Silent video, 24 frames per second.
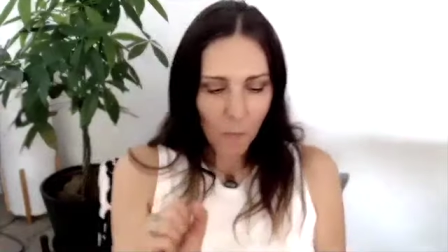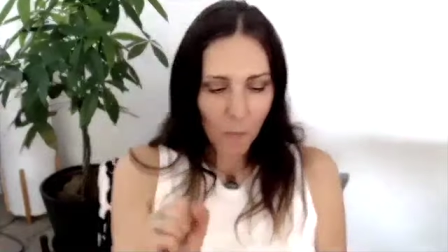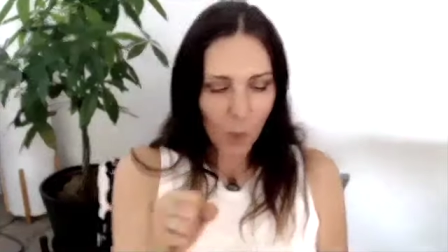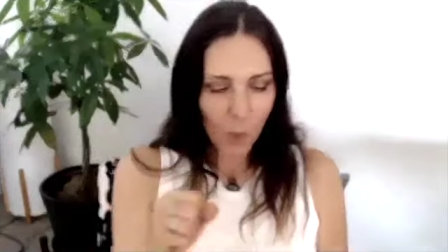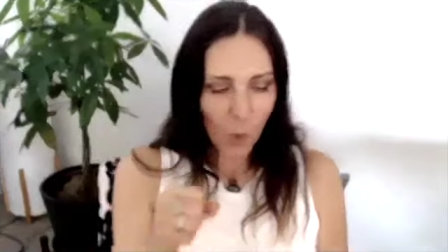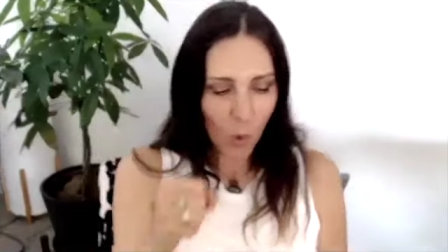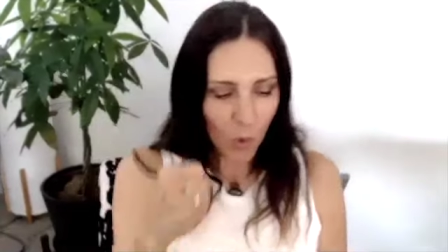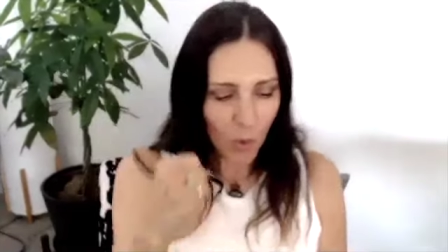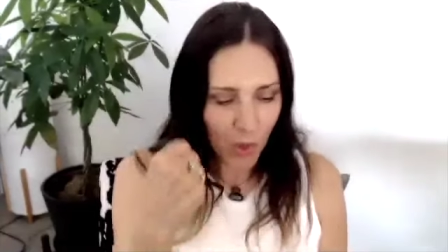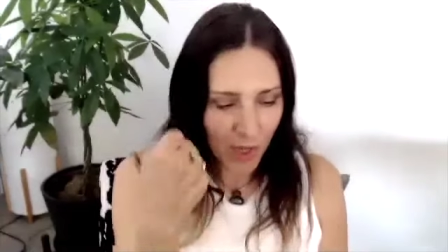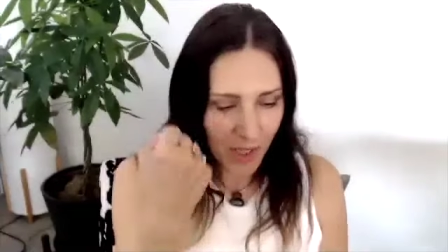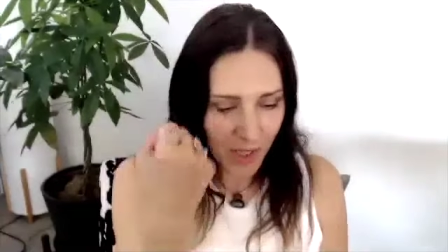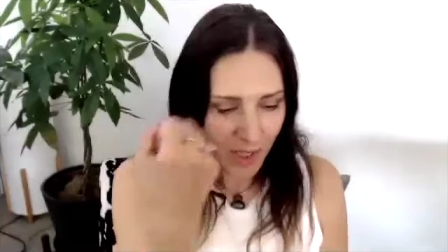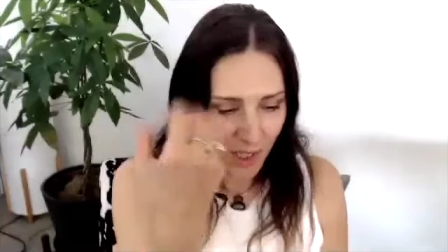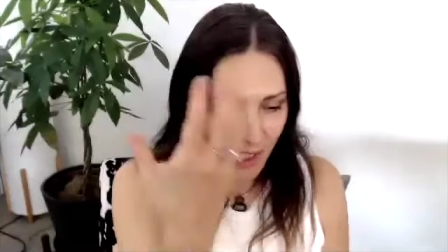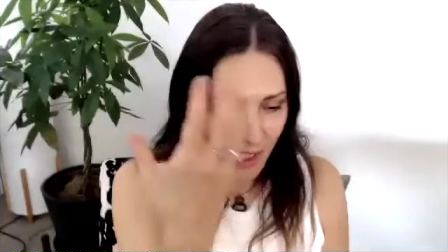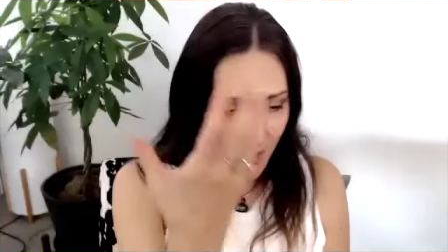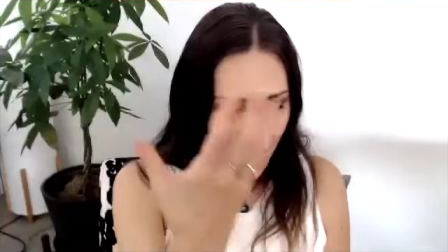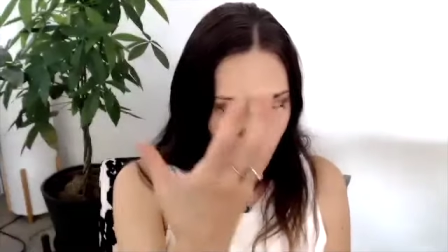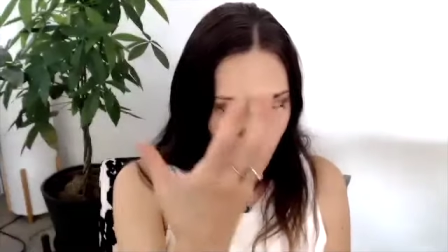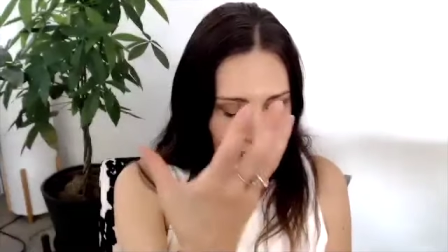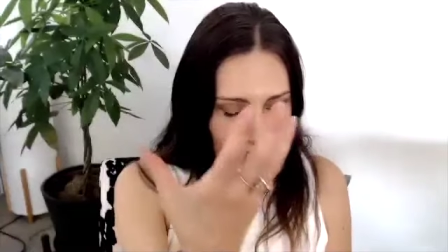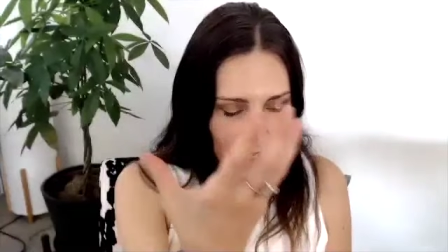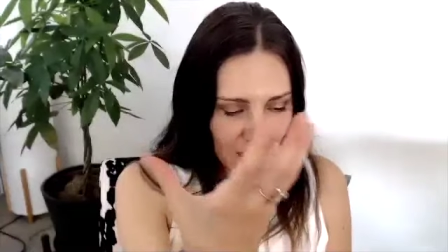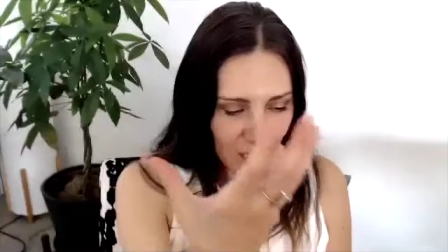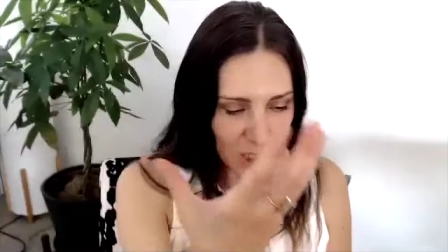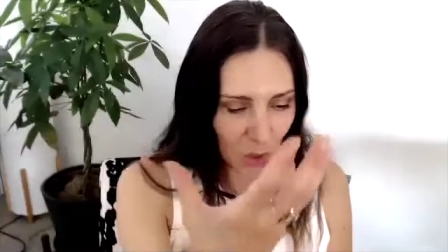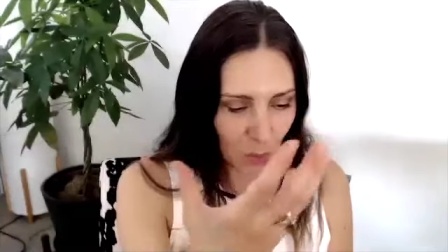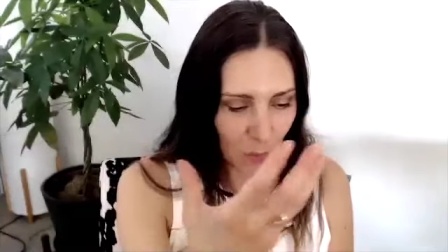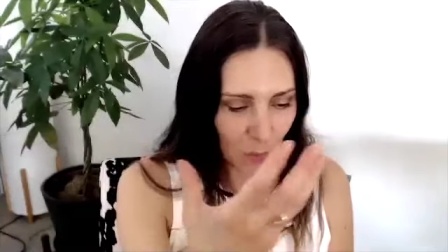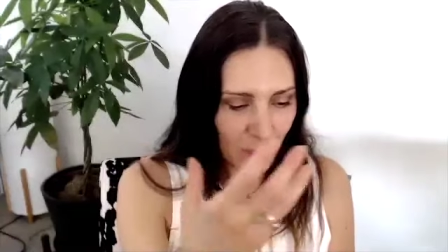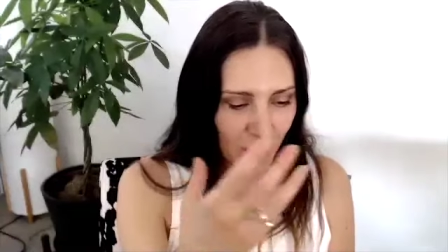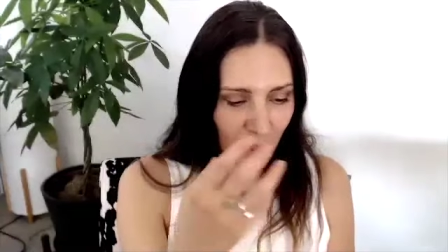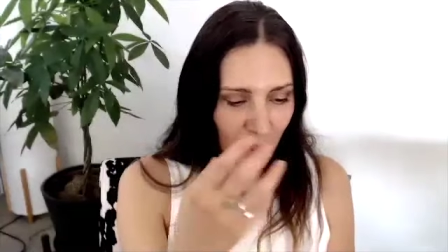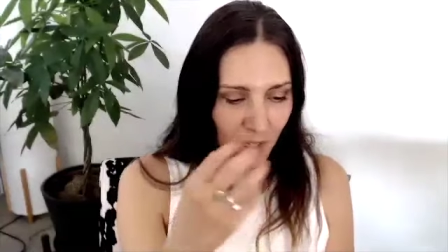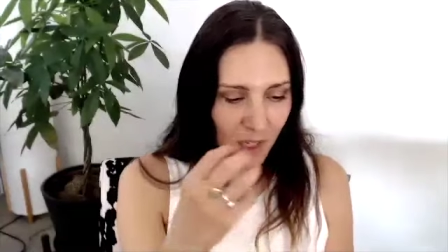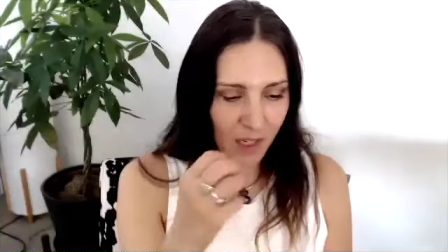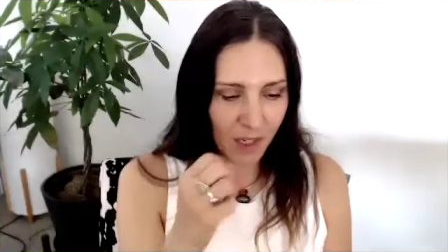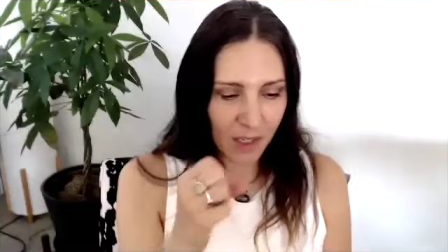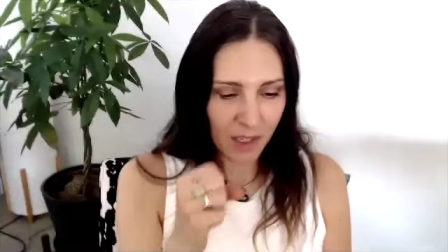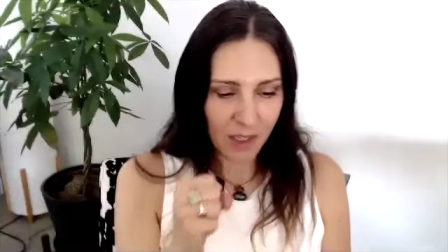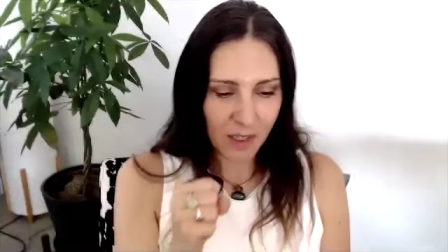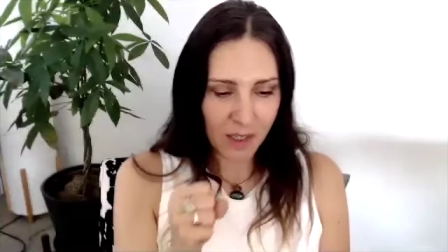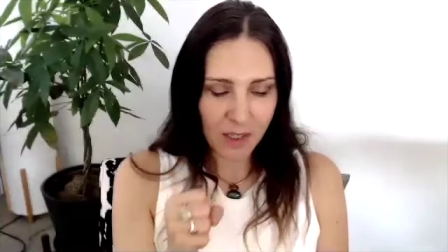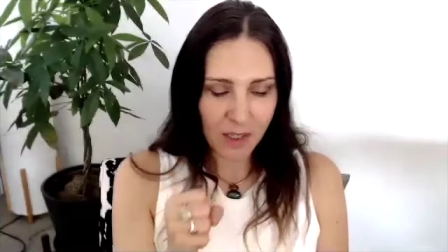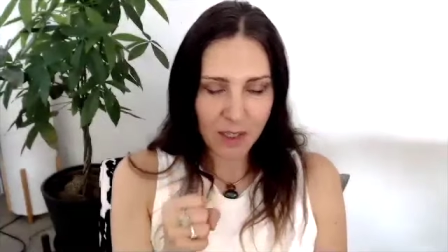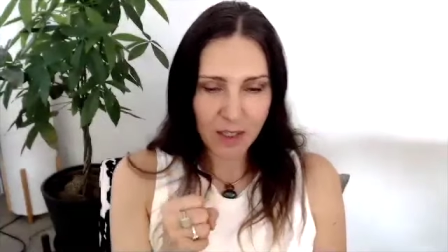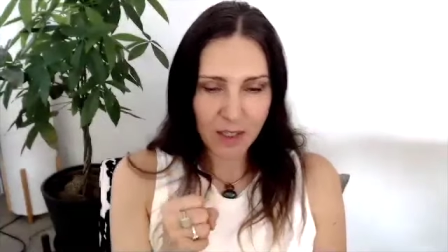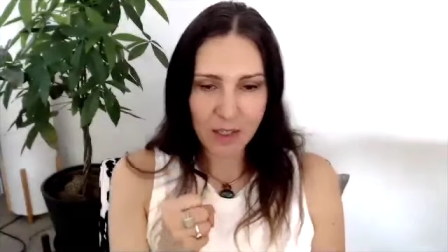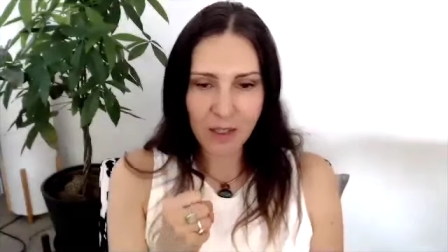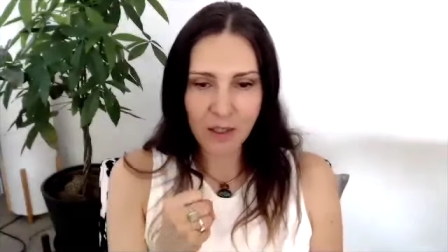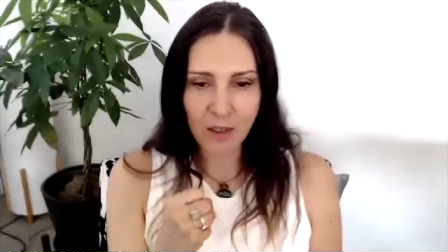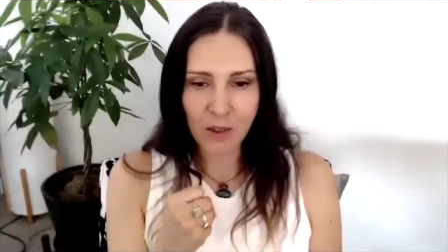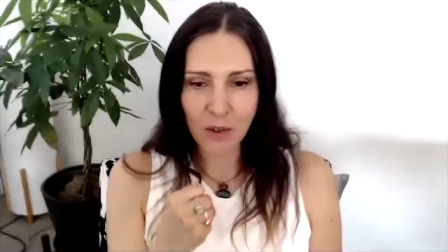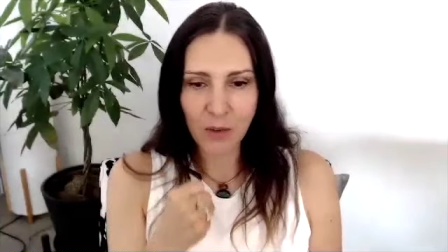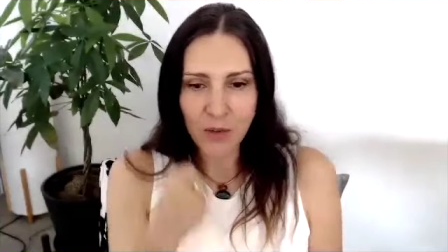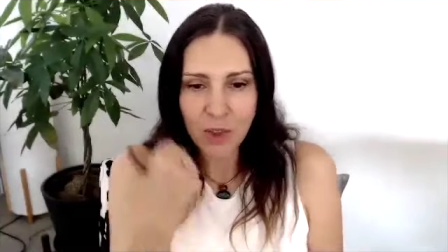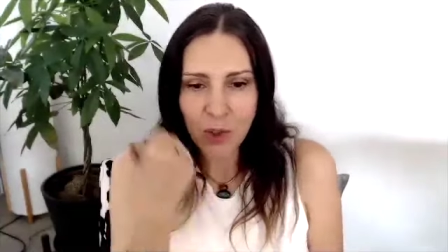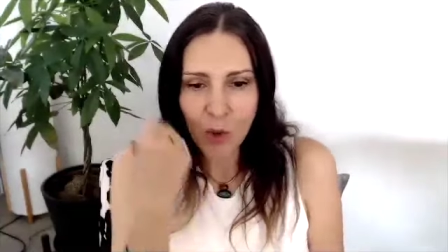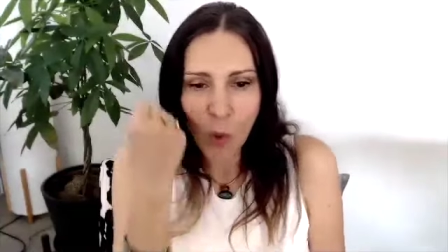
or this ex- experience or,